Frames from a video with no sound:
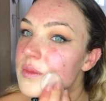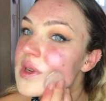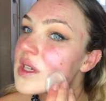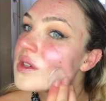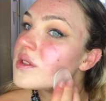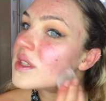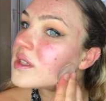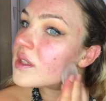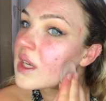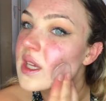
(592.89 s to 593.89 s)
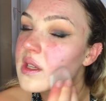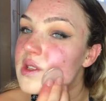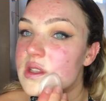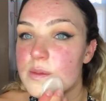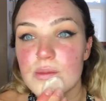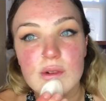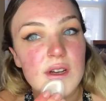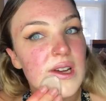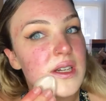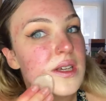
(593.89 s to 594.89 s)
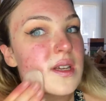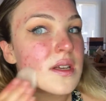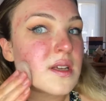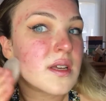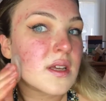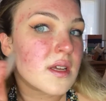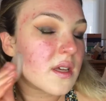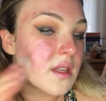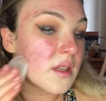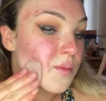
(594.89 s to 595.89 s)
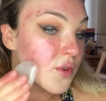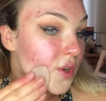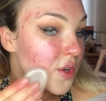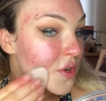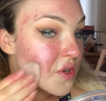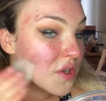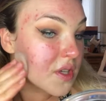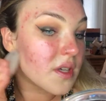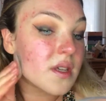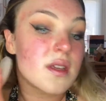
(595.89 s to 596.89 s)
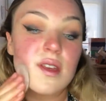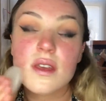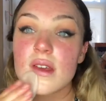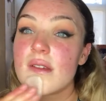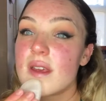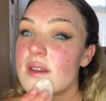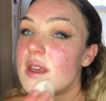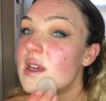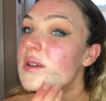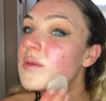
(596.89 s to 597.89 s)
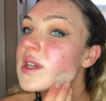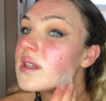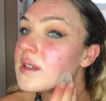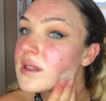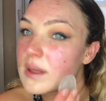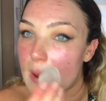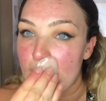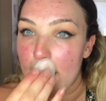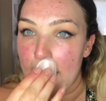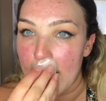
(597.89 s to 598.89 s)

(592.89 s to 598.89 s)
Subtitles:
I use this to like spread the product. How weird does this look?